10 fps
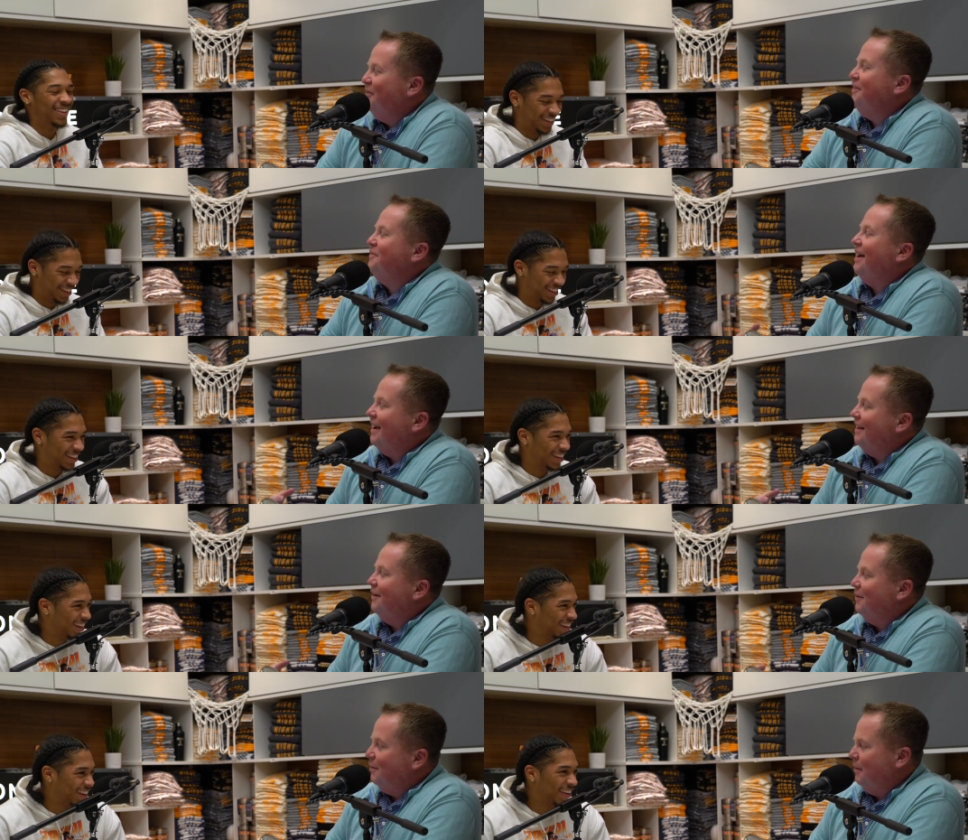Speaker 1: what if I
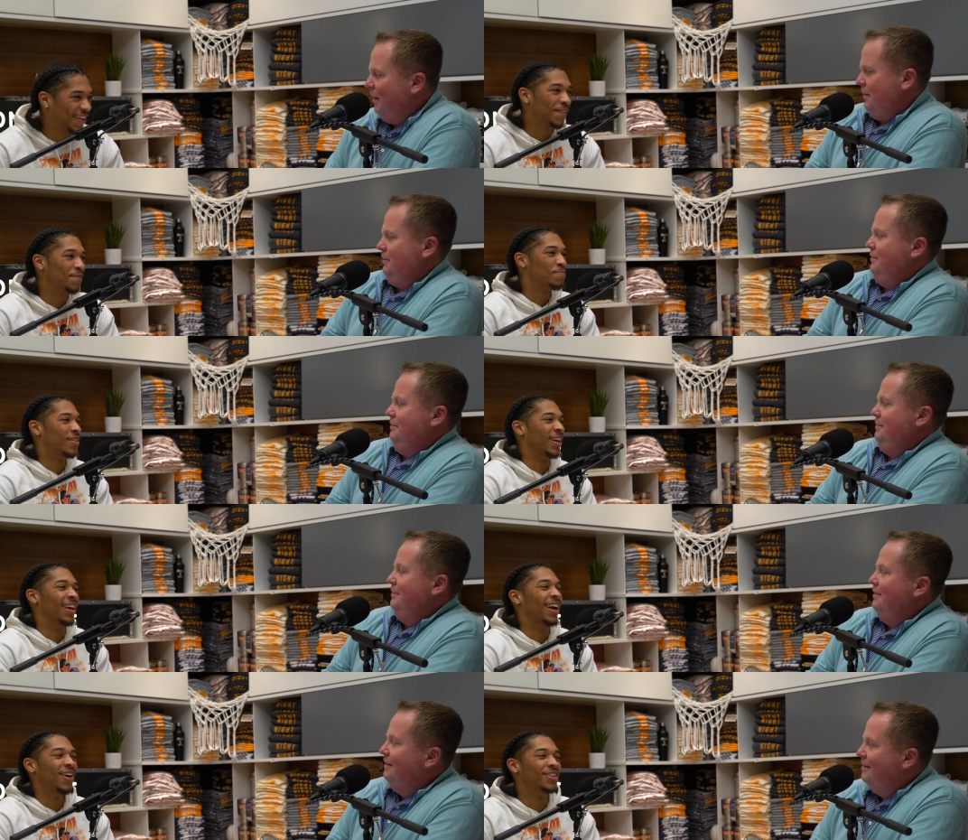had though? You didn't like.
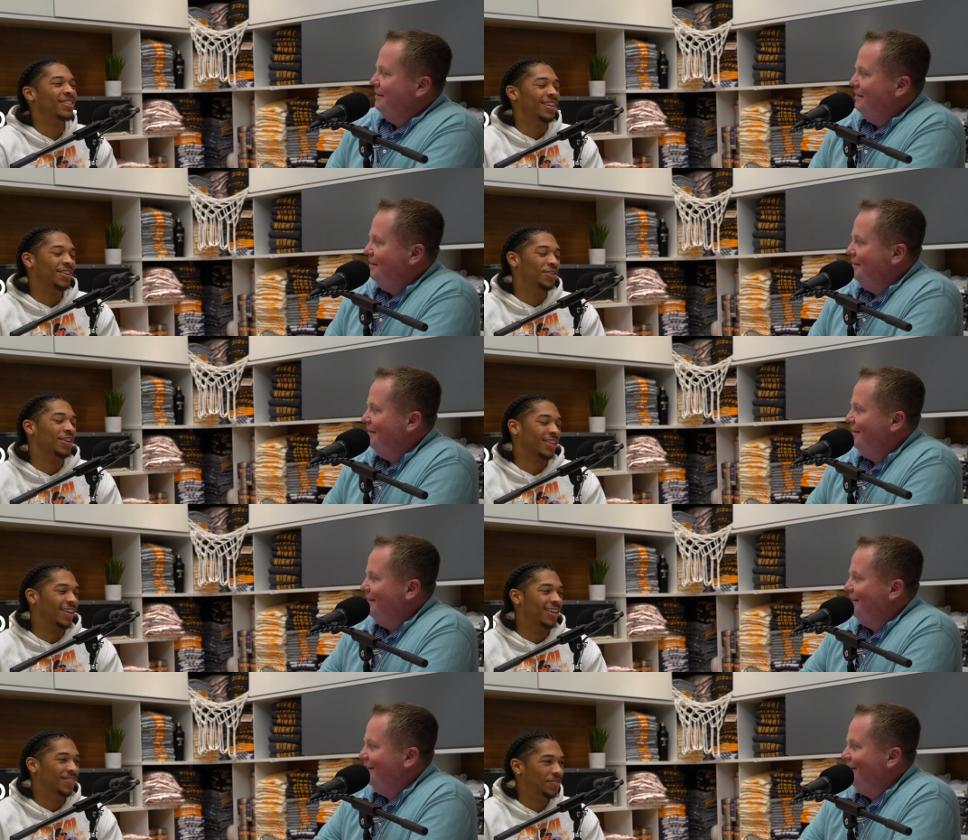Yeah, I would have said you
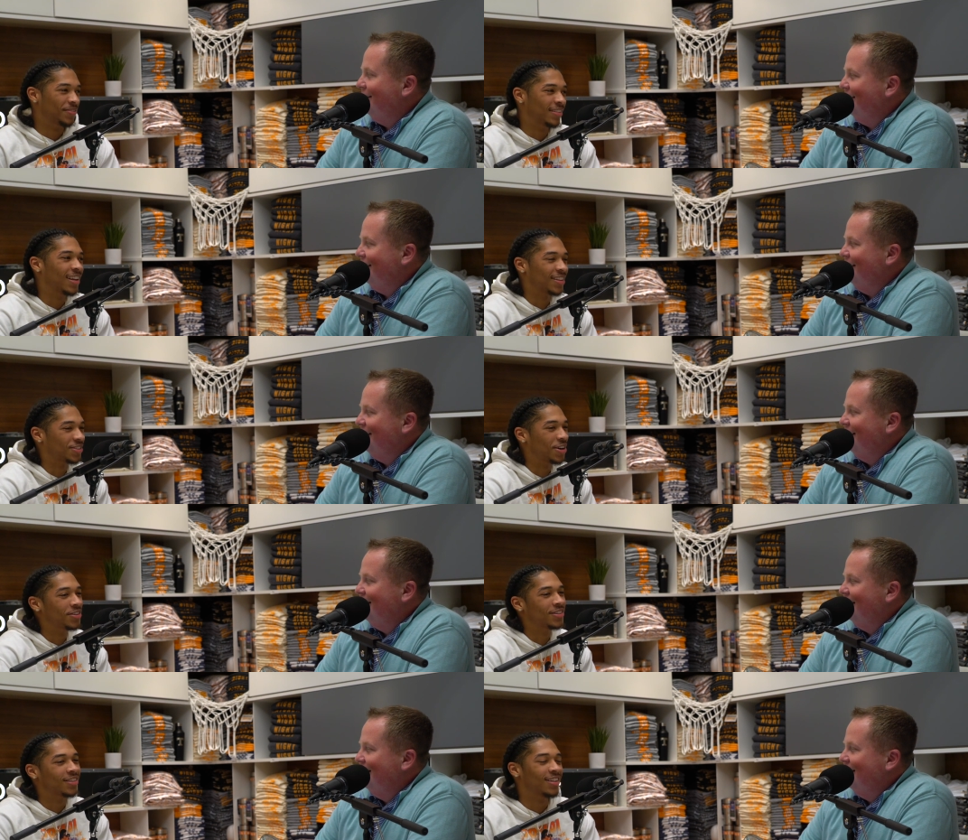looked it up. That's what
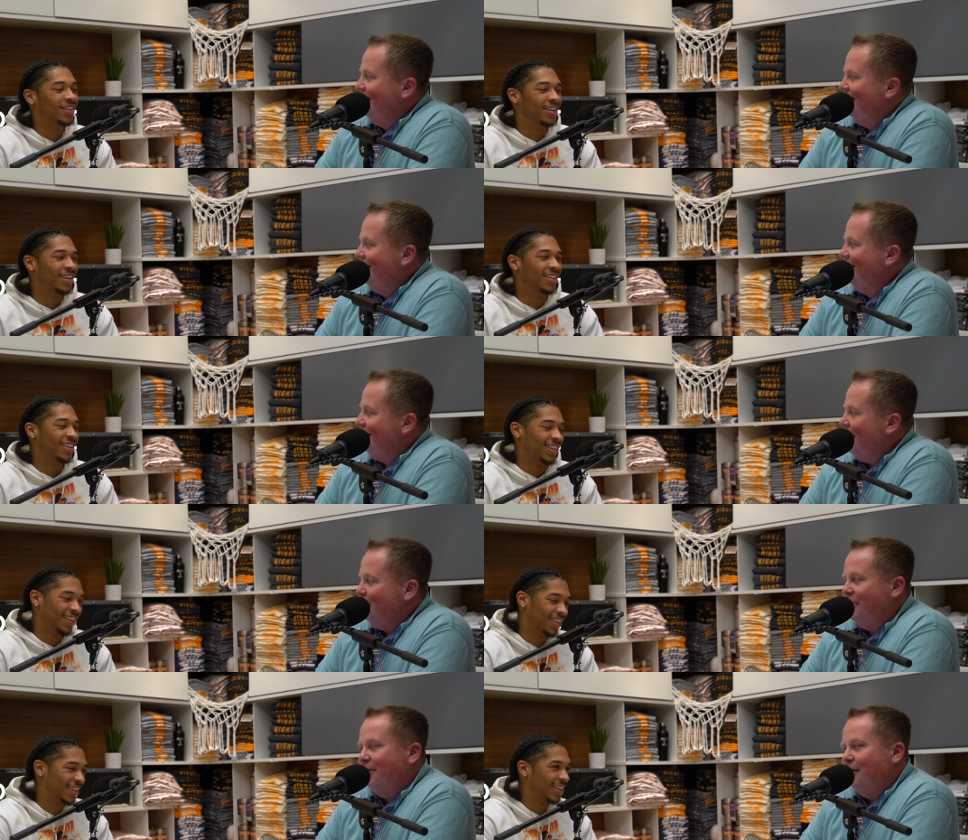I would have said.
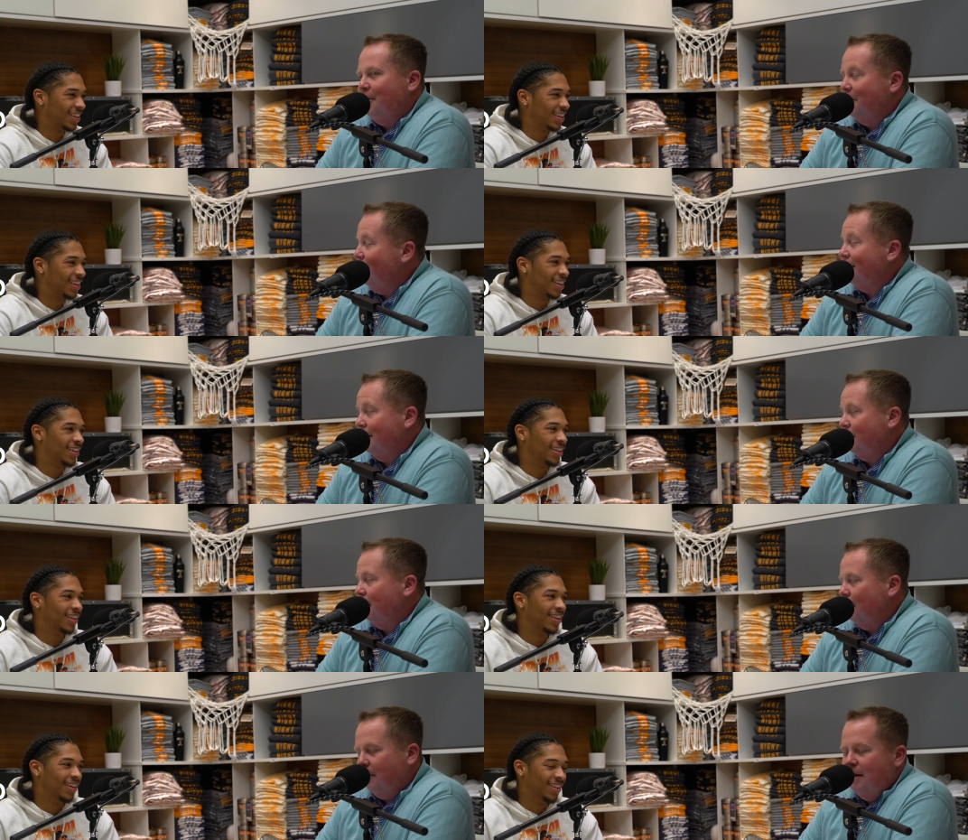
Speaker 2: I'm thorough. I'm not
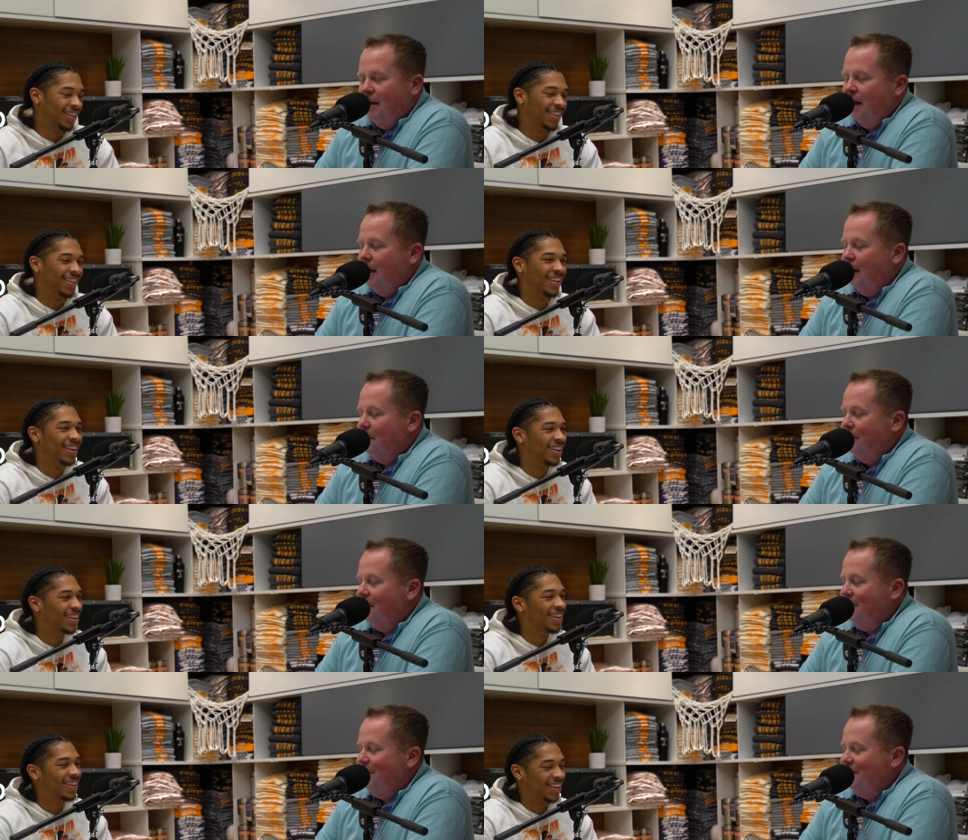that thorough.
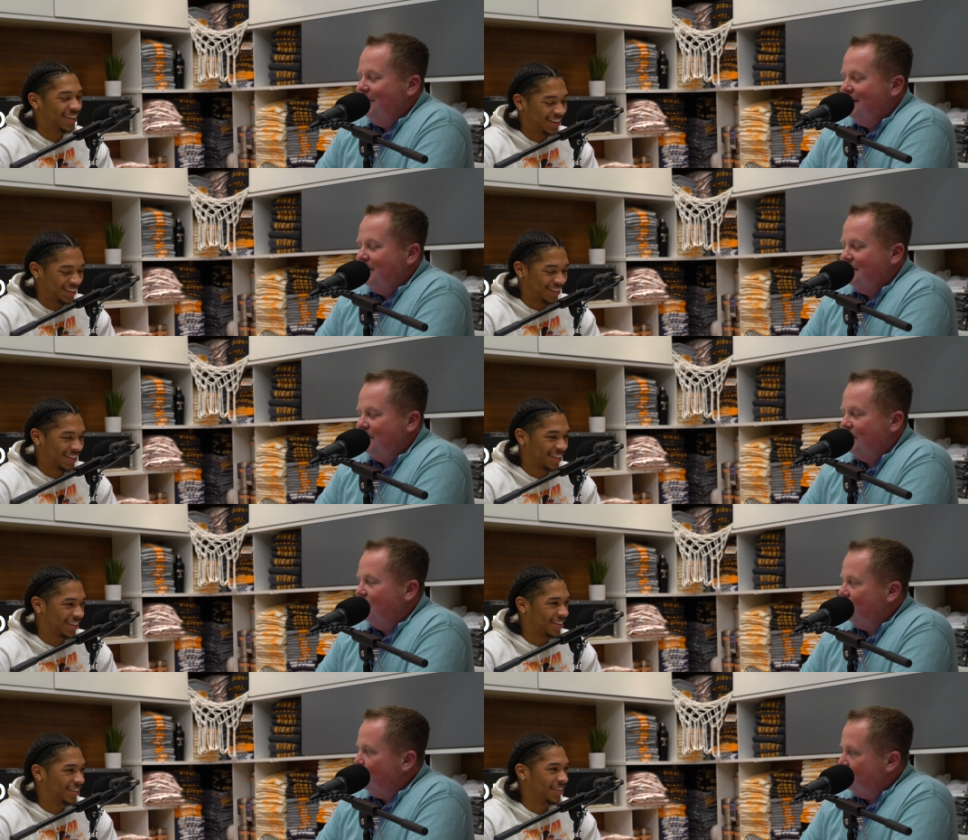Um, so
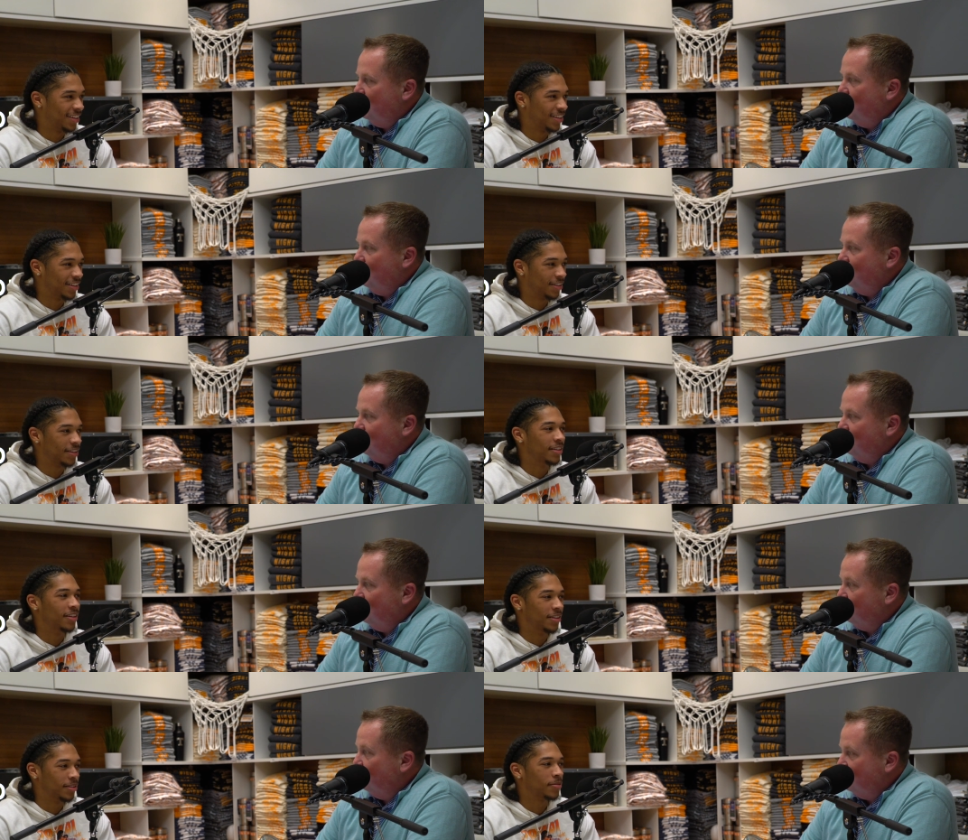you got Triple J,
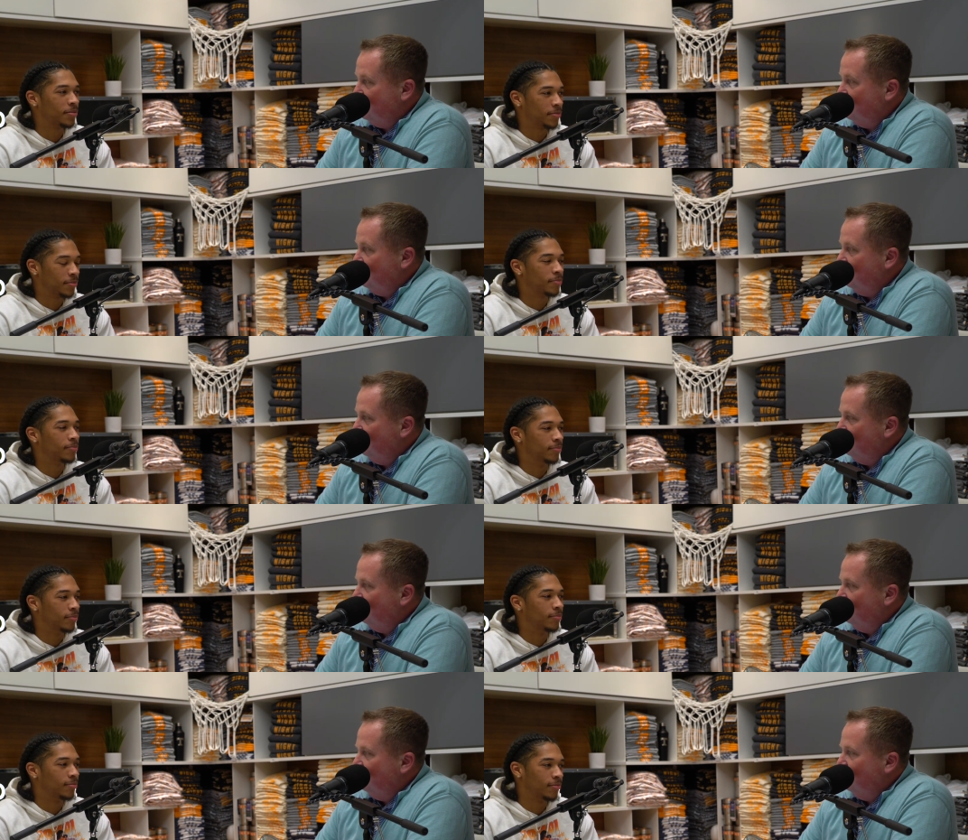you got Triple Z.
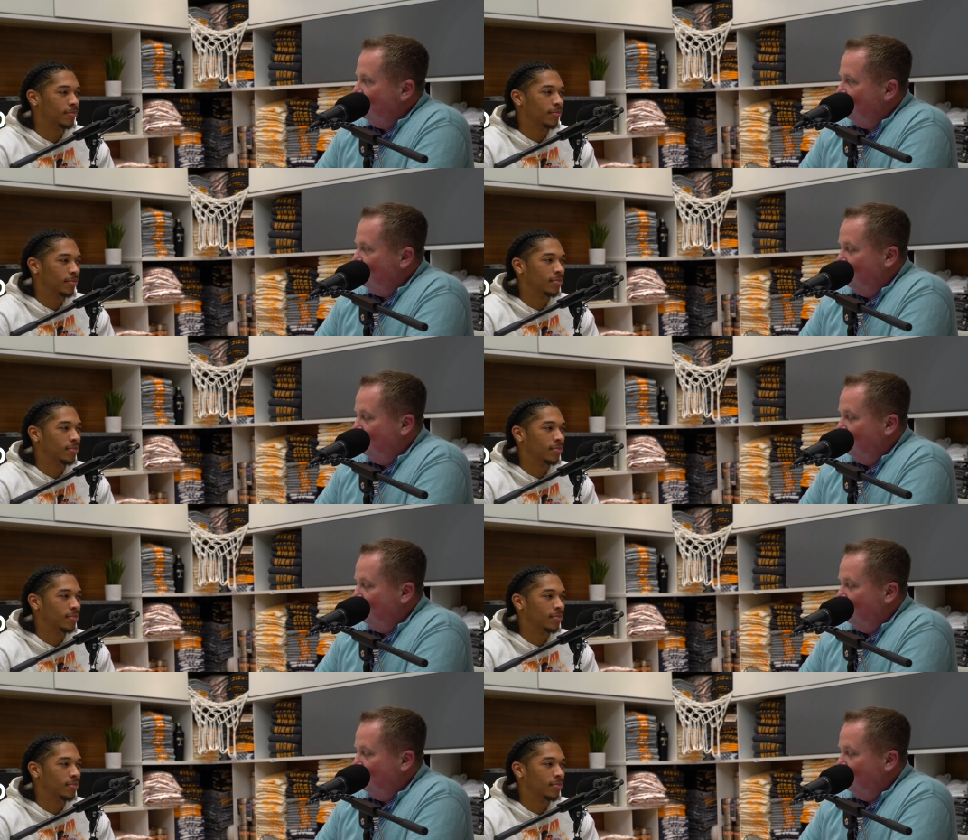Mm-hmm. You